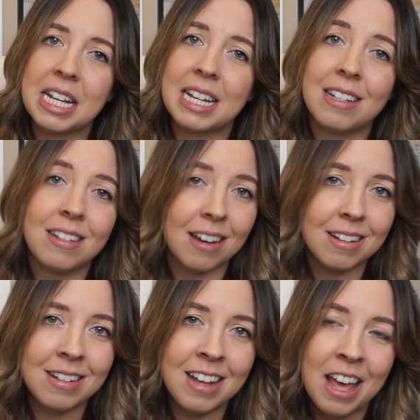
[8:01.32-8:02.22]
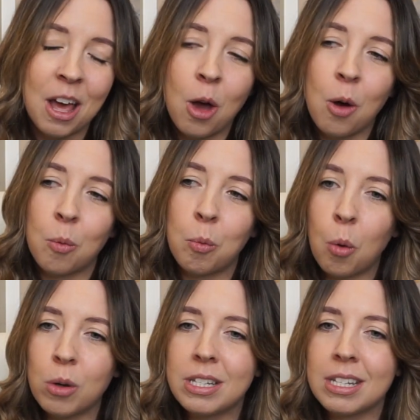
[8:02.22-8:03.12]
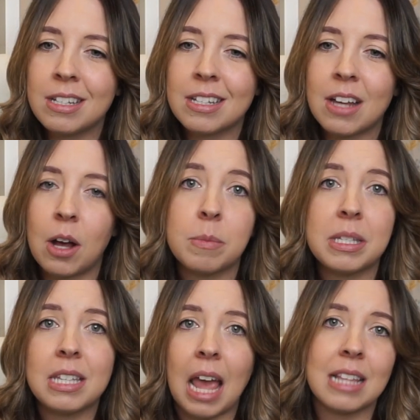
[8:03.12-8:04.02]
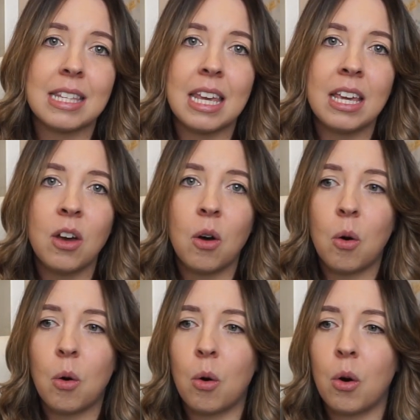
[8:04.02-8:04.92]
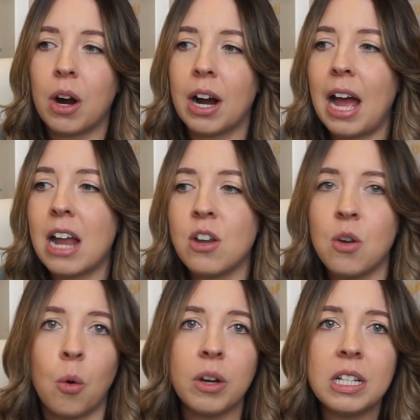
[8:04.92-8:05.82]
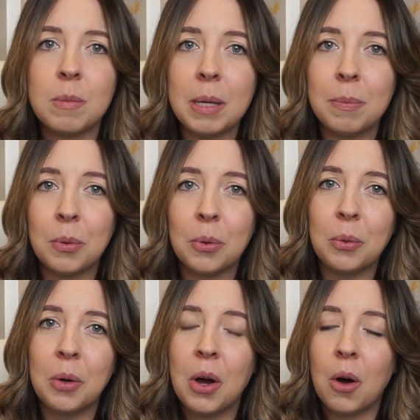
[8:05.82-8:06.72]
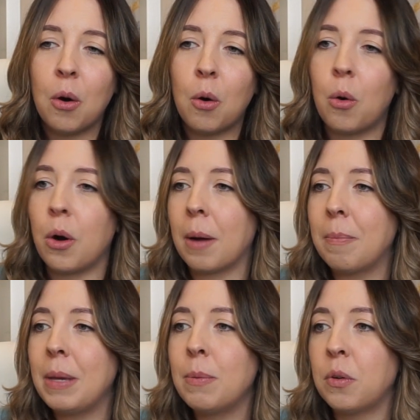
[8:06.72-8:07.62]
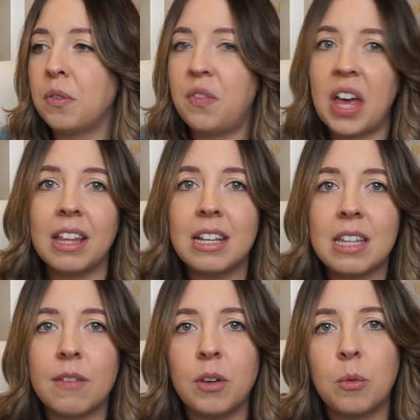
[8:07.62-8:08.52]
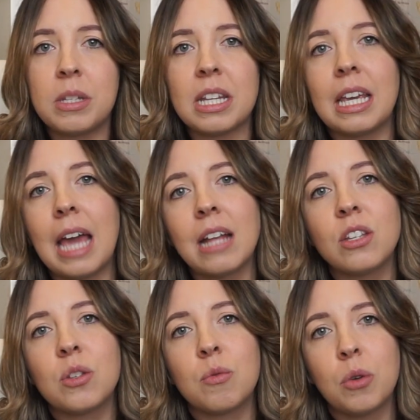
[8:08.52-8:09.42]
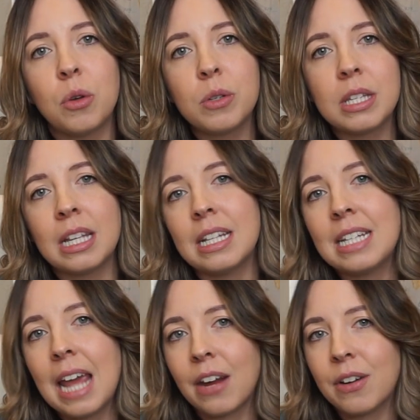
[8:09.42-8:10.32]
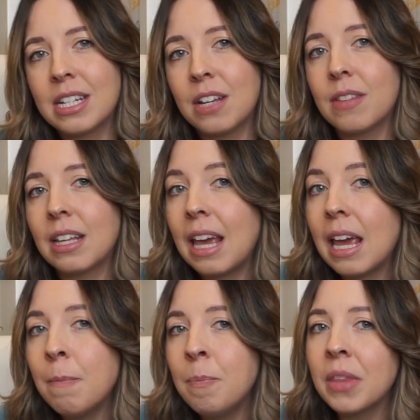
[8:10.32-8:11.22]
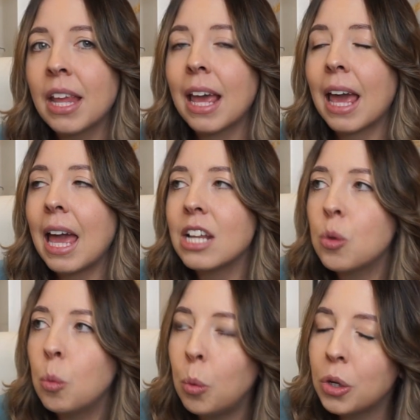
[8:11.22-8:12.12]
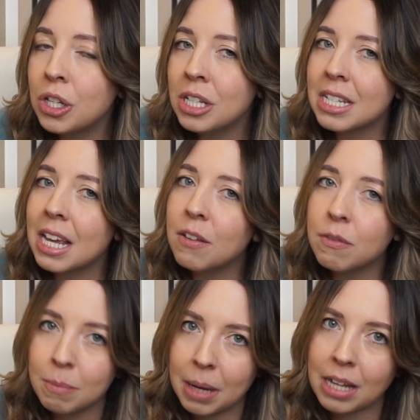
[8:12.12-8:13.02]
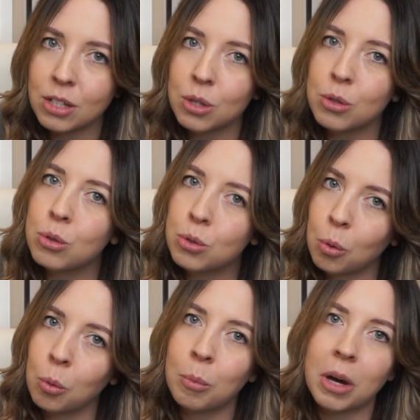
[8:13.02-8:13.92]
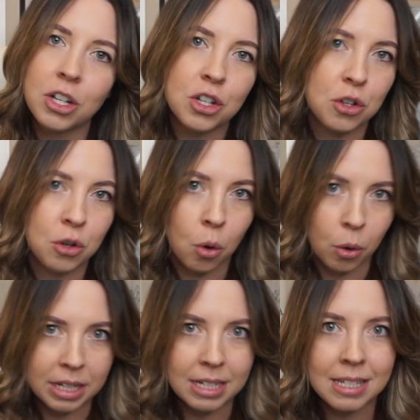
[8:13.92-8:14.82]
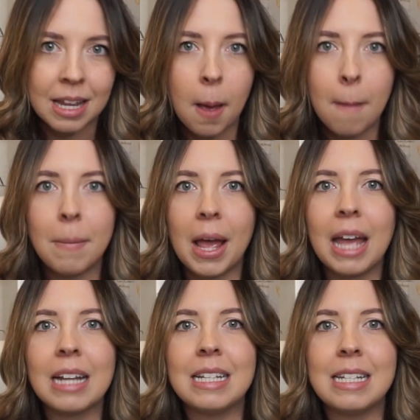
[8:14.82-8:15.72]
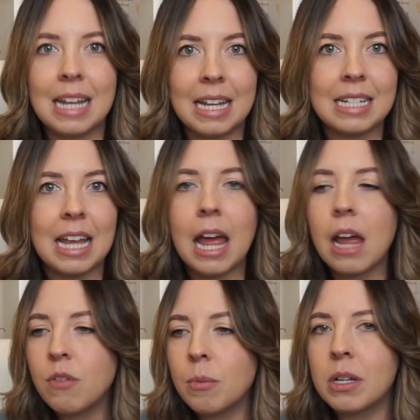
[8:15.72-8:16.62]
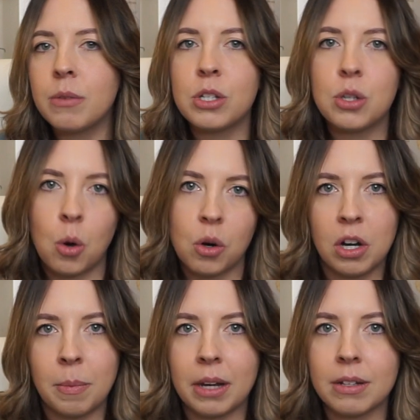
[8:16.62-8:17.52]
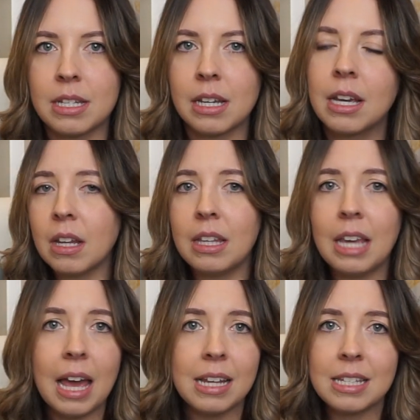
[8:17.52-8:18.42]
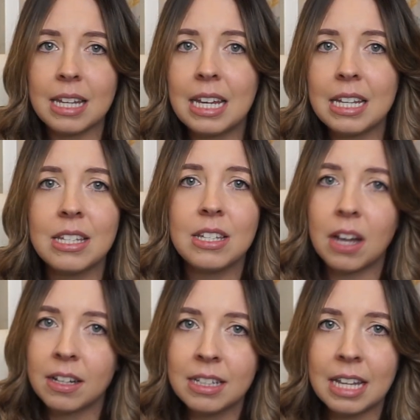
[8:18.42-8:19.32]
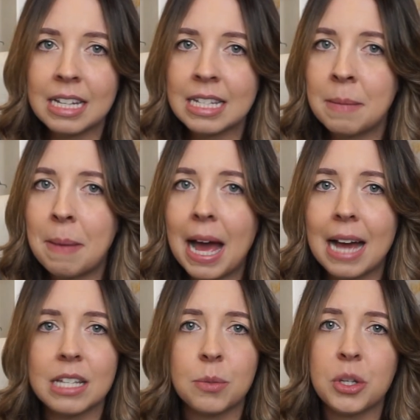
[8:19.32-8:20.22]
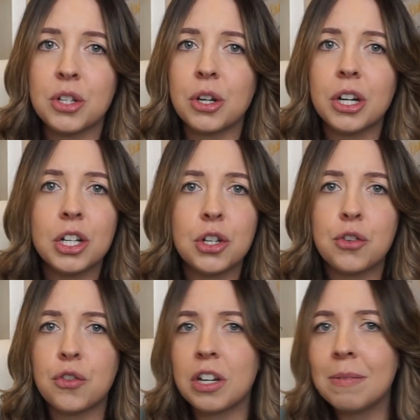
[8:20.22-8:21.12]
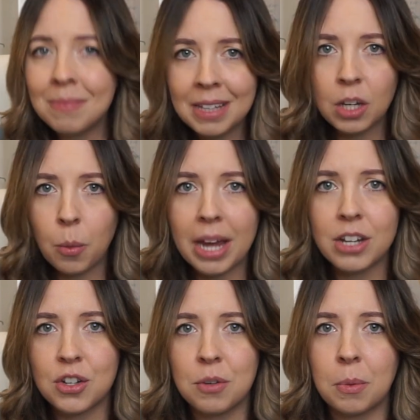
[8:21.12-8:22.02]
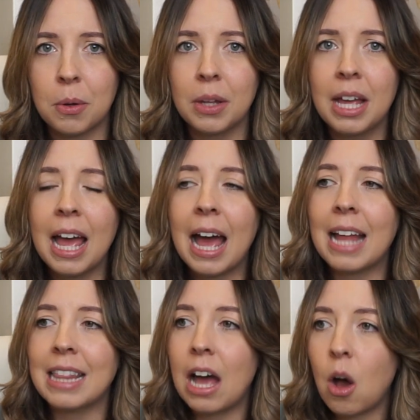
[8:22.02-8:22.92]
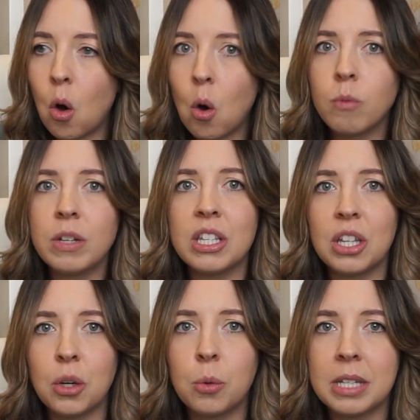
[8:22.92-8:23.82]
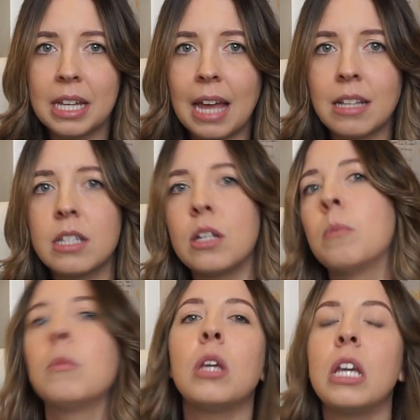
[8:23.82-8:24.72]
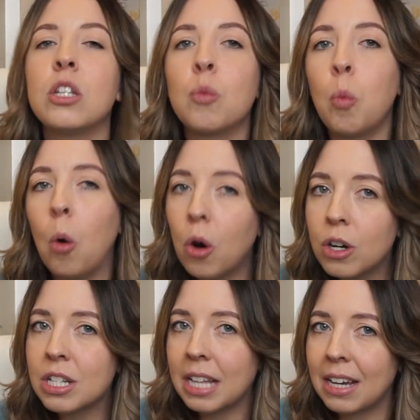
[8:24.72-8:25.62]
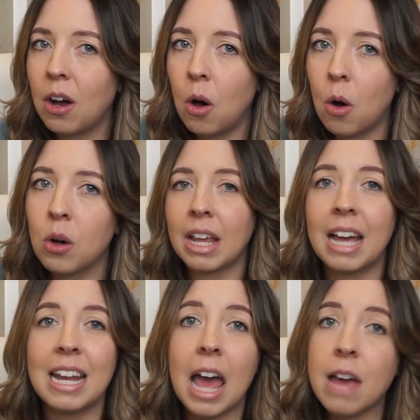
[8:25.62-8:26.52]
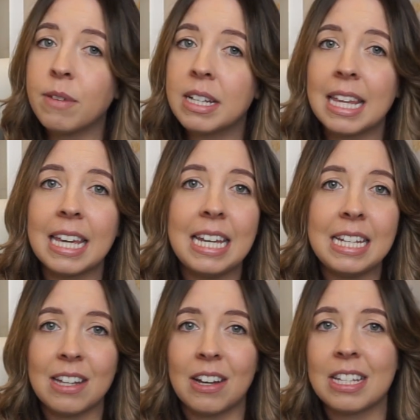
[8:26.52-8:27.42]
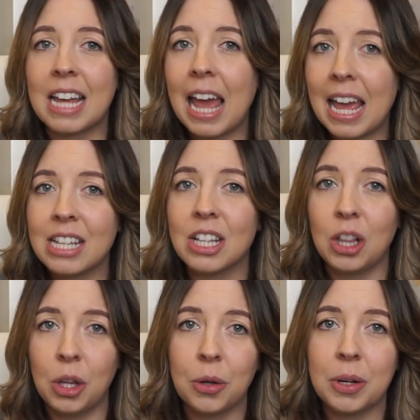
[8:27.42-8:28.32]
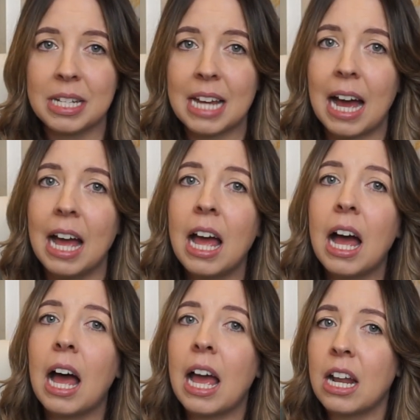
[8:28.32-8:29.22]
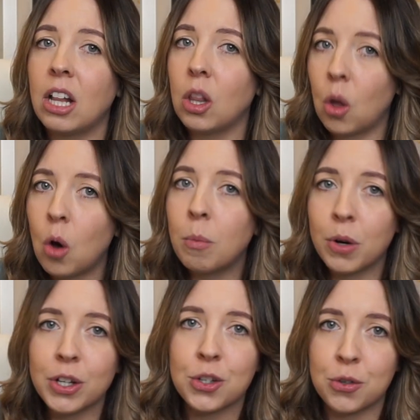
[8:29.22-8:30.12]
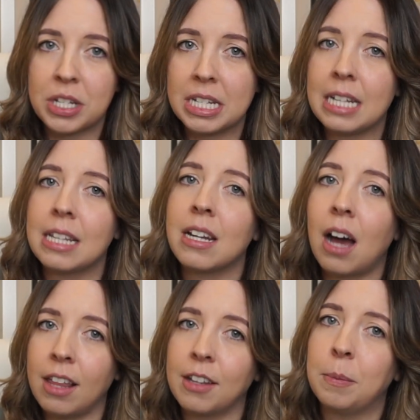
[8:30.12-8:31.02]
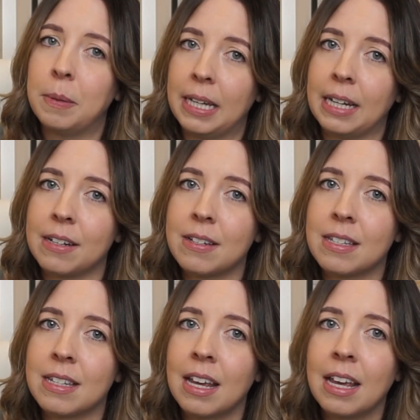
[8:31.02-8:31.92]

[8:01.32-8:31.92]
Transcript: had done wasn't upsetting or annoyed people or people felt as if it was against the rules and the integrity of the game, it wouldn't have made so much noise. But it did. Everybody was talking about it. Yes, he has done things in the past which are extremely questionable, and that obviously goes against him. He's walked like a hawk, and everything he does is looked at and a lot more scrutiny than other players.